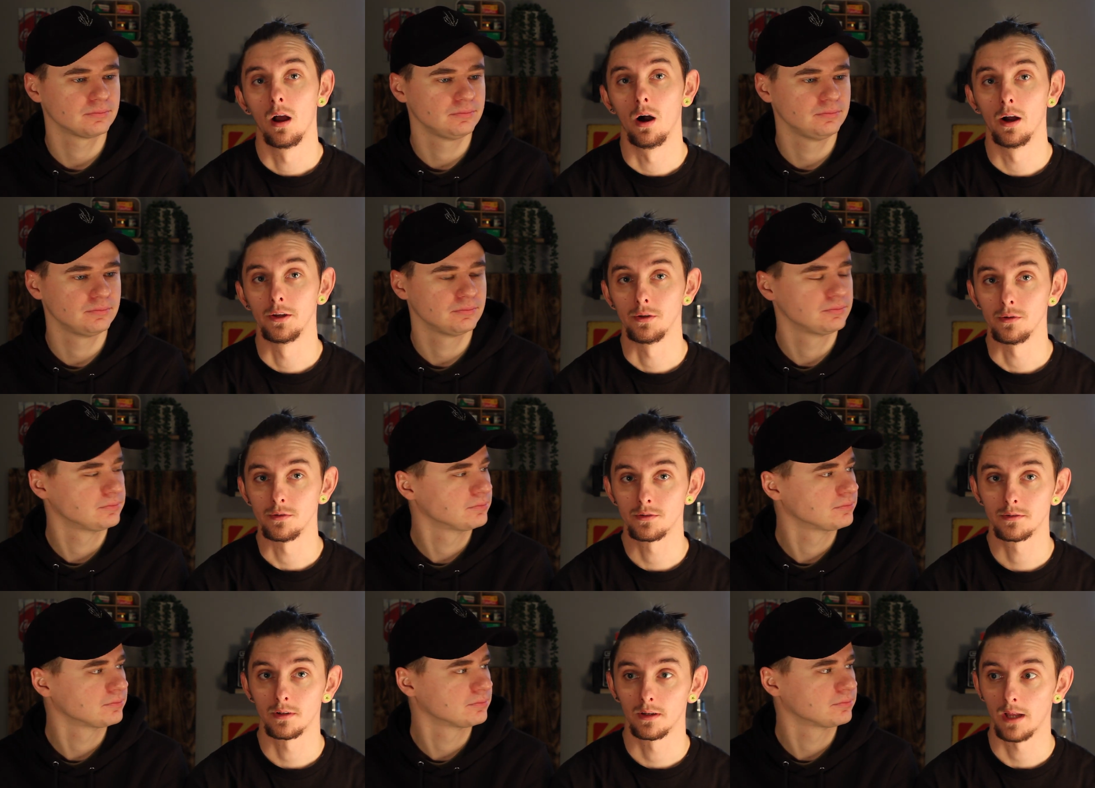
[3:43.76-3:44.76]
Speaker 1: I
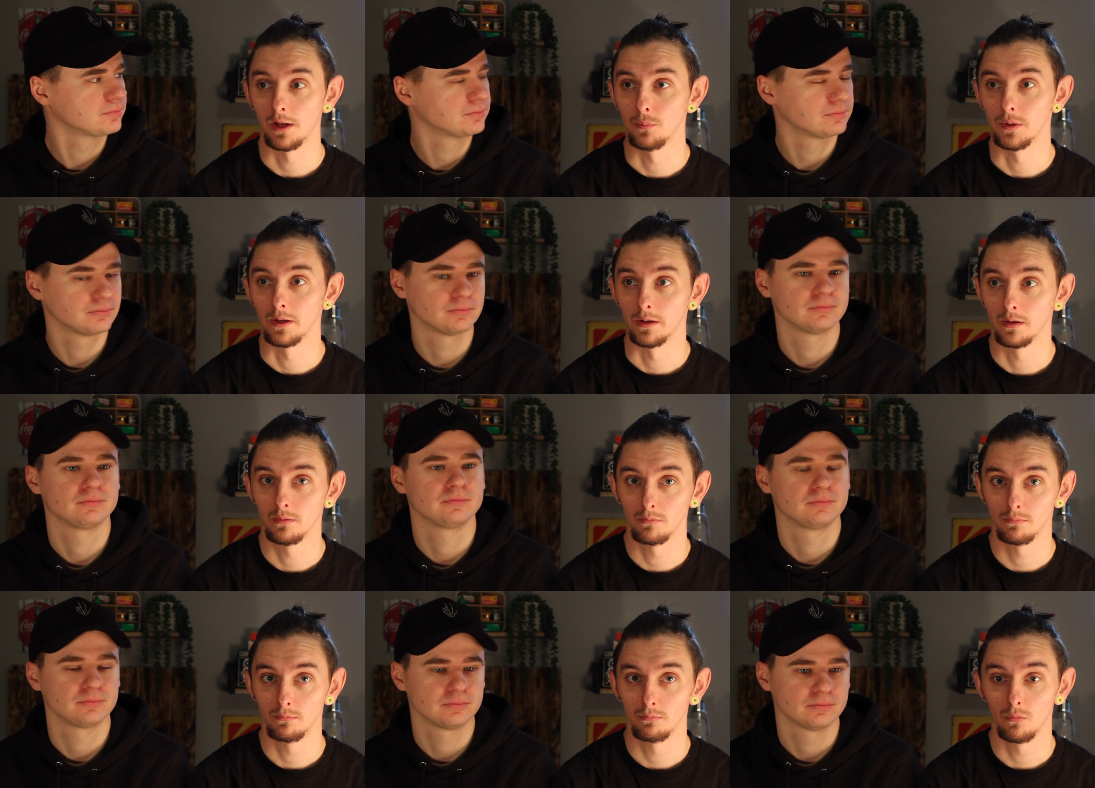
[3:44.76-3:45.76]
used Kentmere
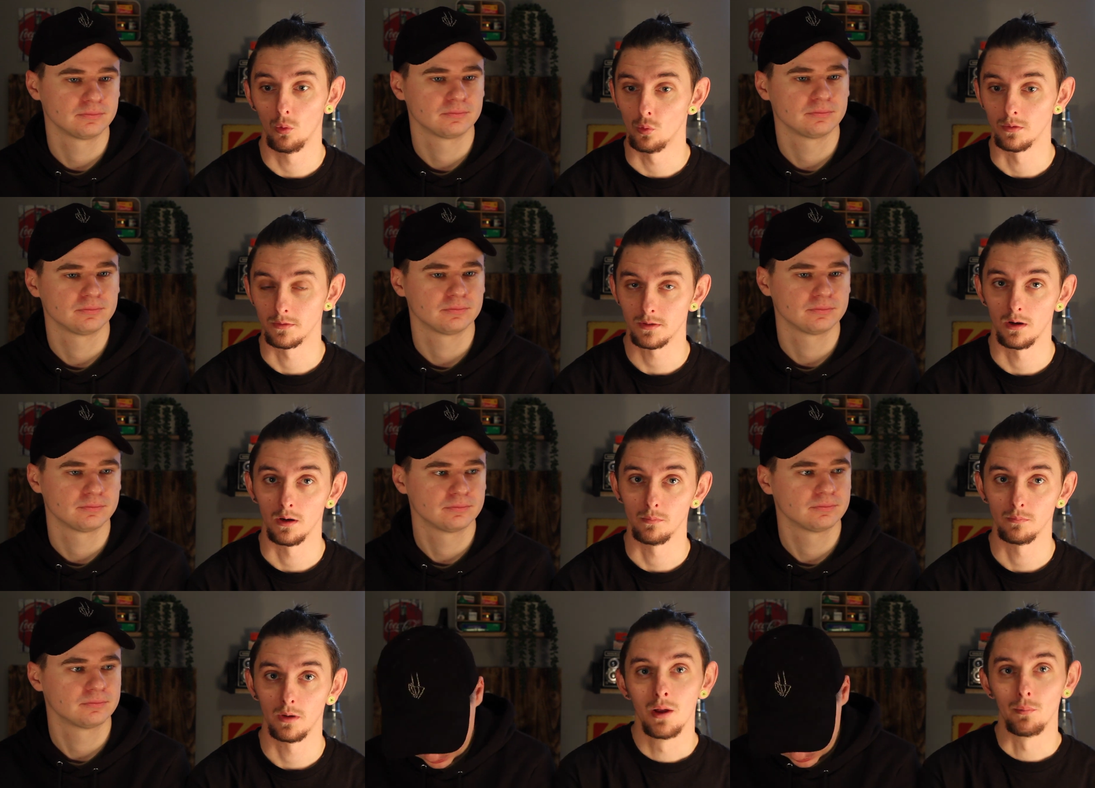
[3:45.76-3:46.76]
all the time.
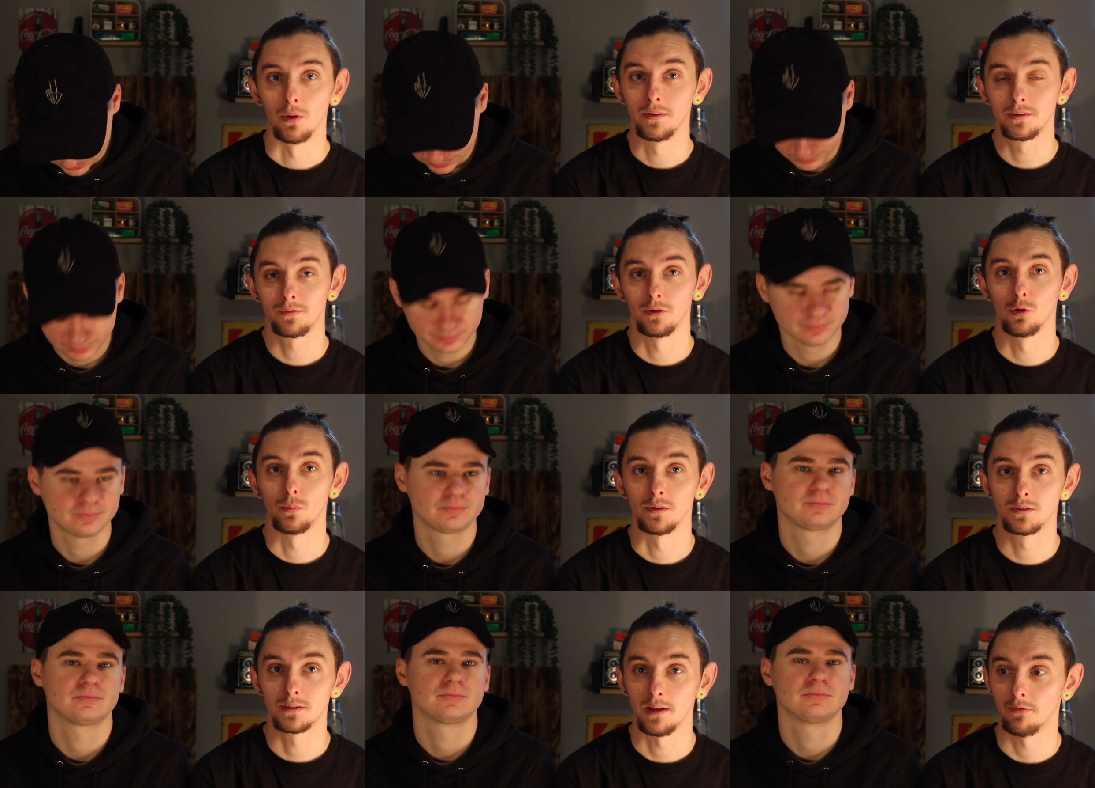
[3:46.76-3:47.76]
But this film
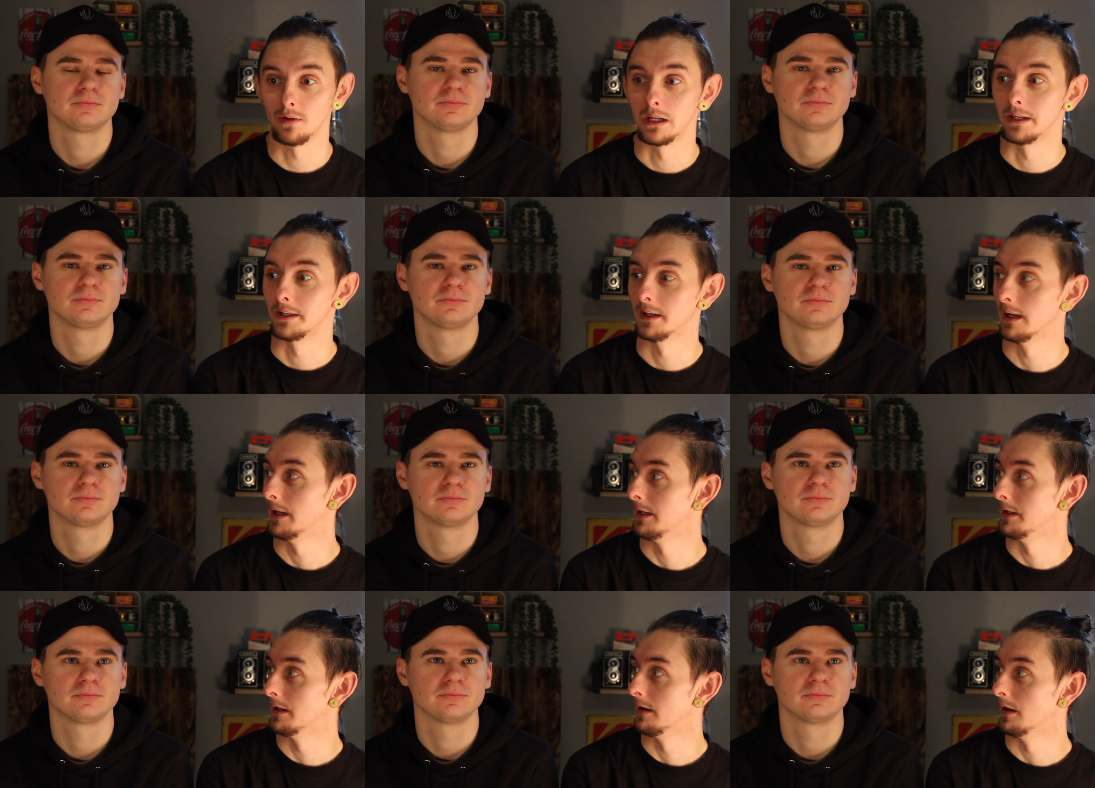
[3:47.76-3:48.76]
is definitely
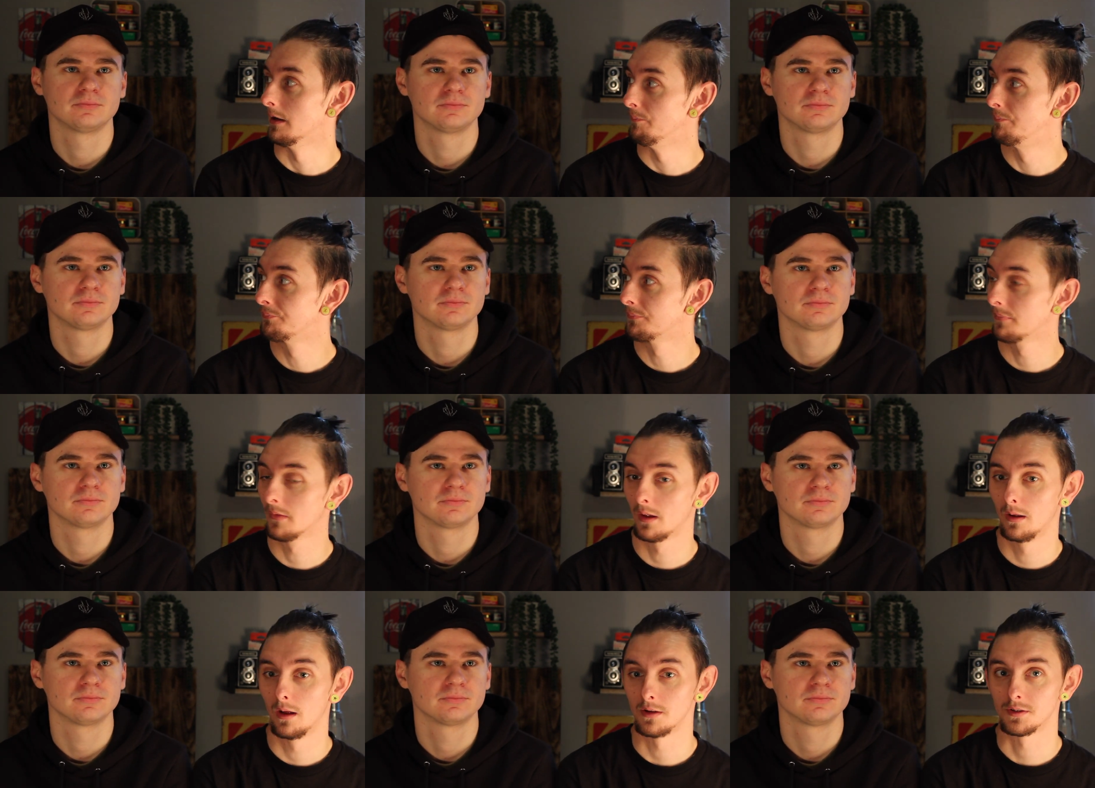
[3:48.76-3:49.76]
a, uh,
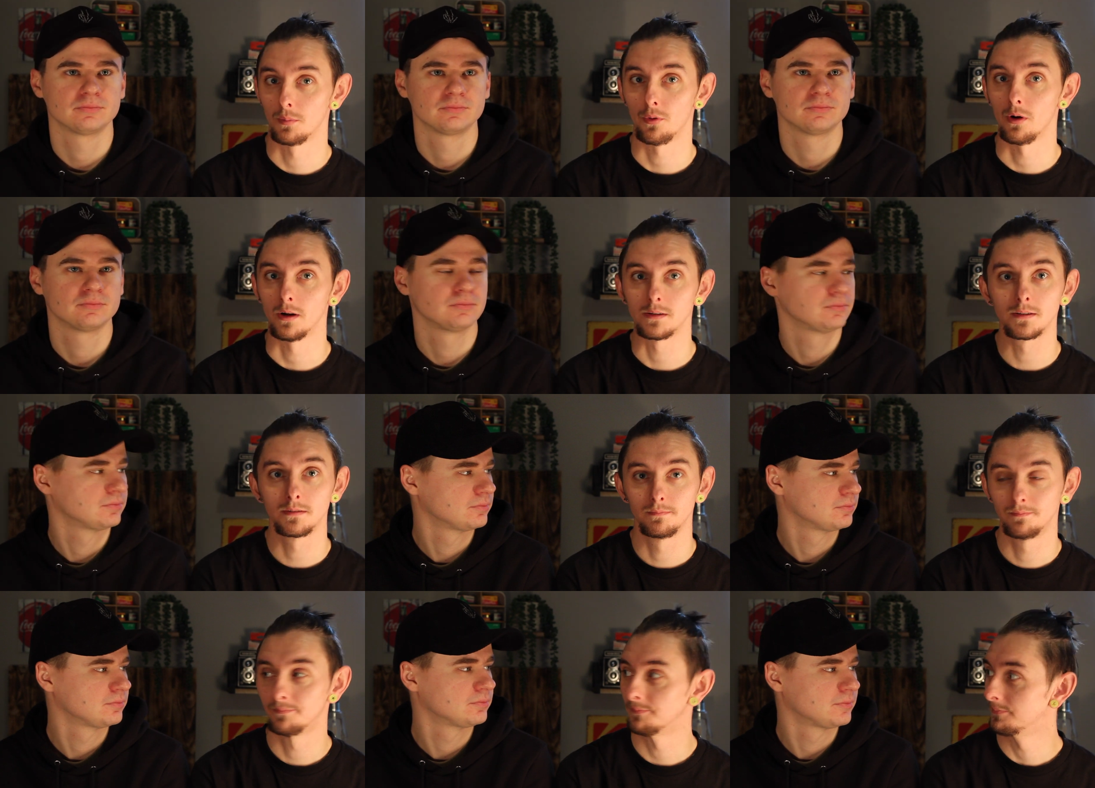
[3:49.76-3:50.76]
a surprise.
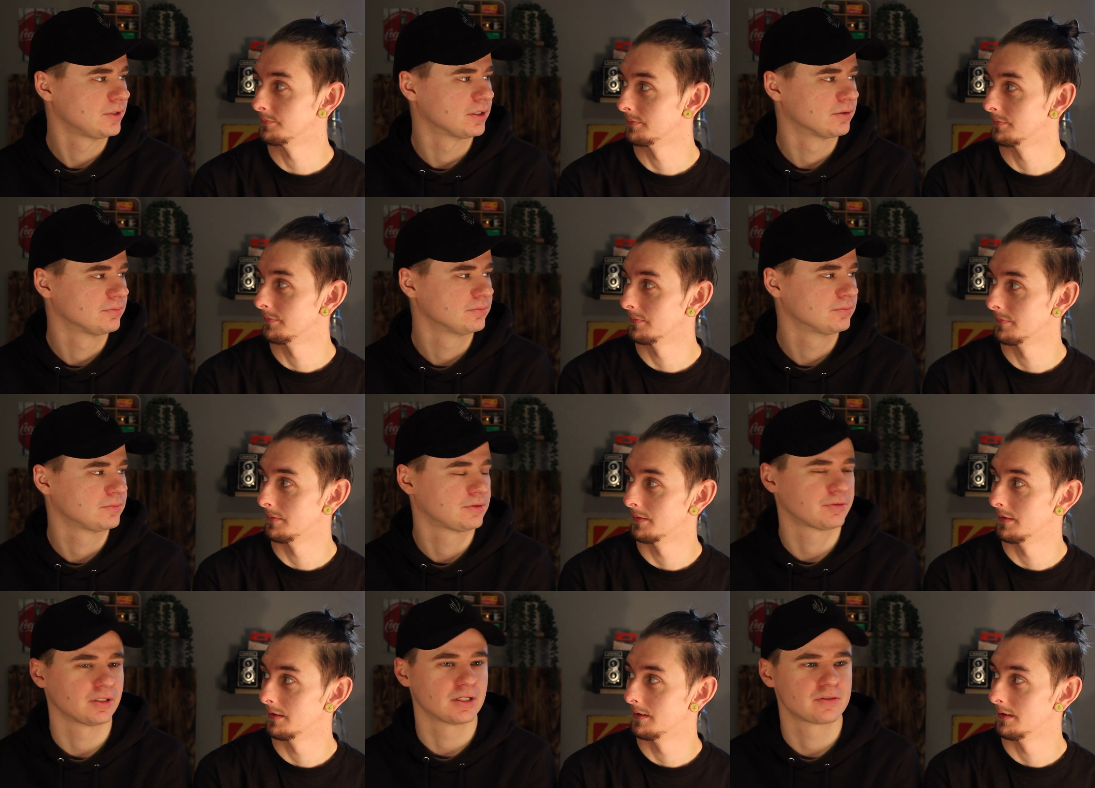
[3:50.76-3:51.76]
Speaker 2: Yeah, I
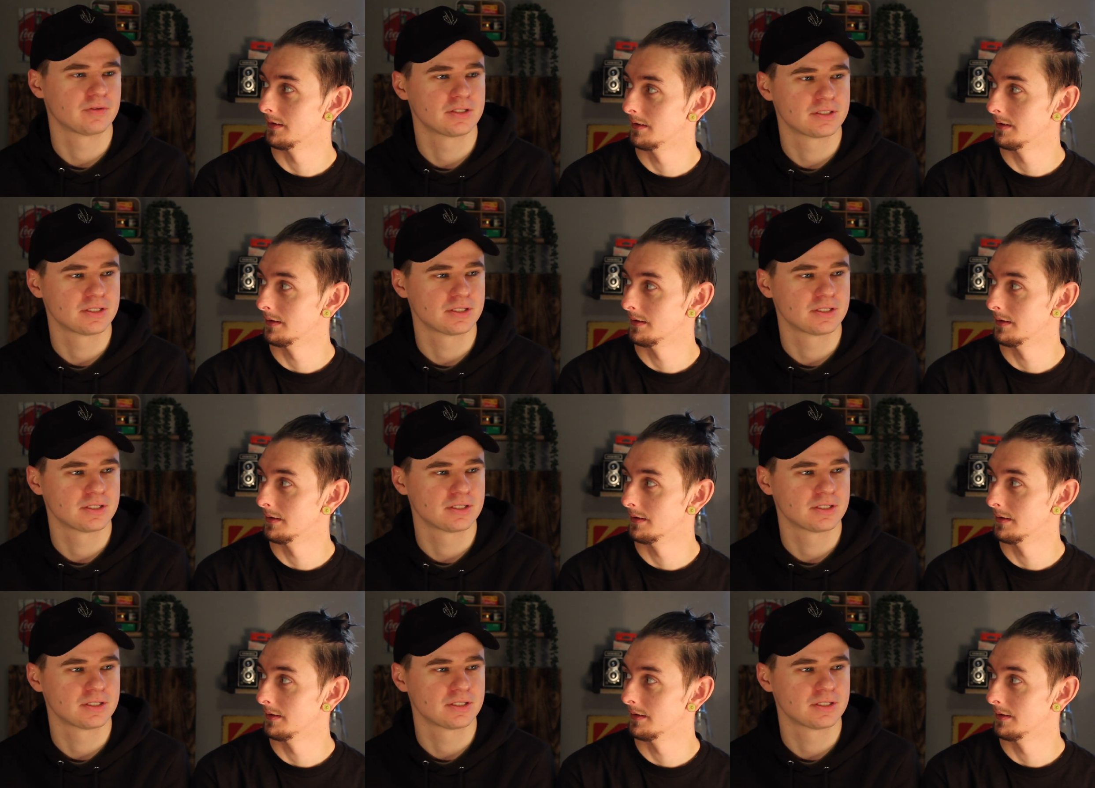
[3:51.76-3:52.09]
think that's fair to